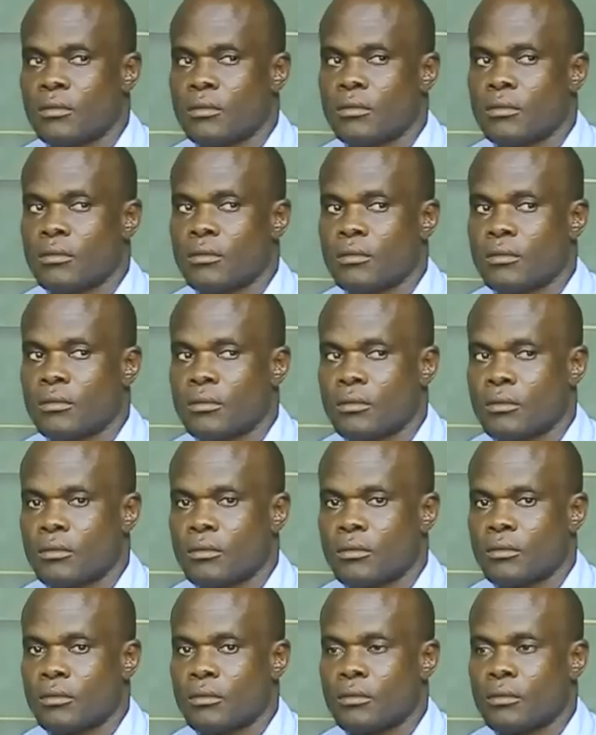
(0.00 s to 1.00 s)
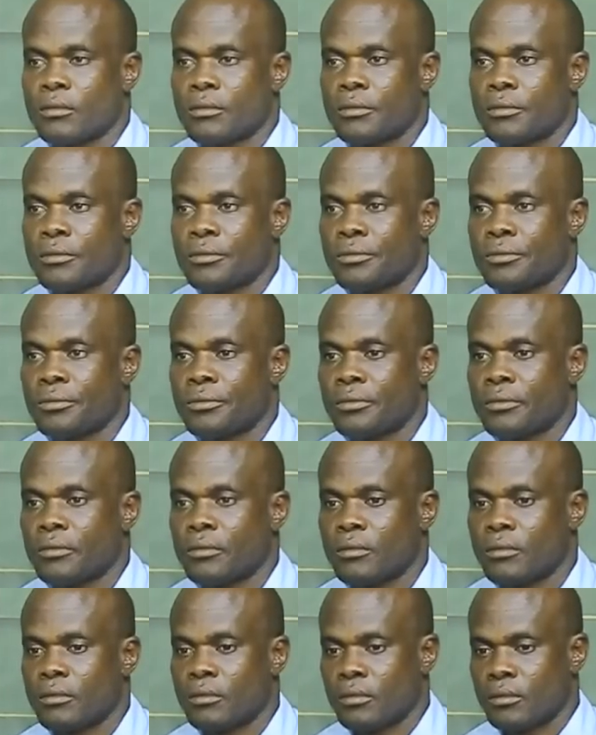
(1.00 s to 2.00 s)

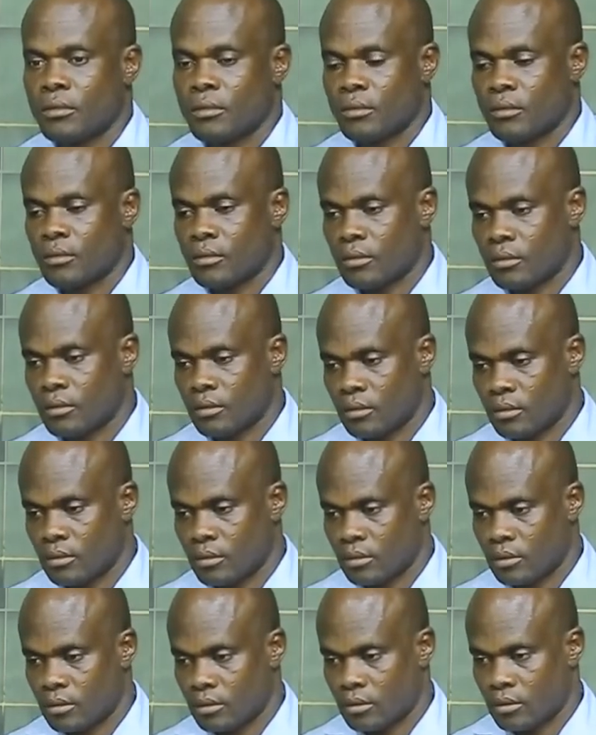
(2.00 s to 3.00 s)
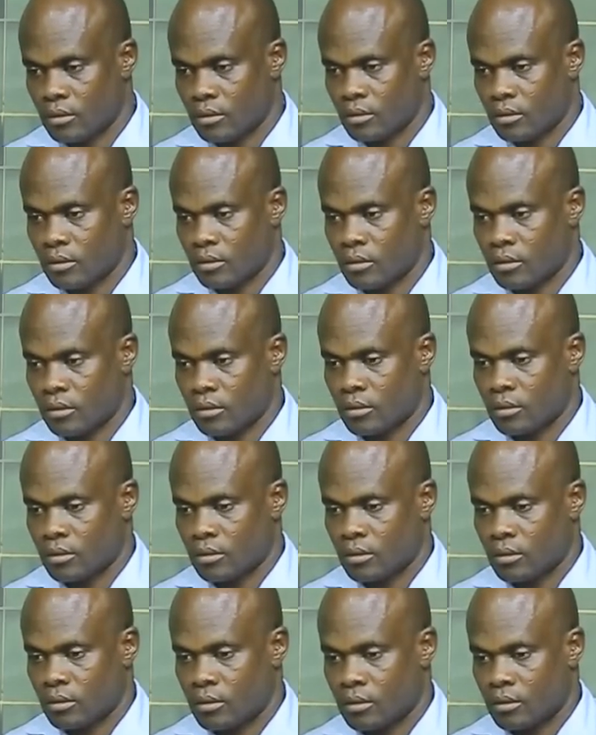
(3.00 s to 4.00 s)

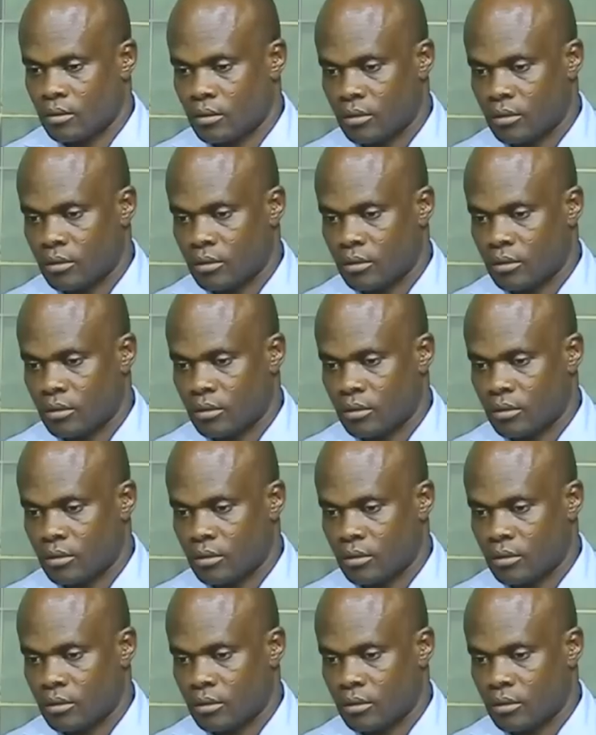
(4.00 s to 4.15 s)
(not speaking)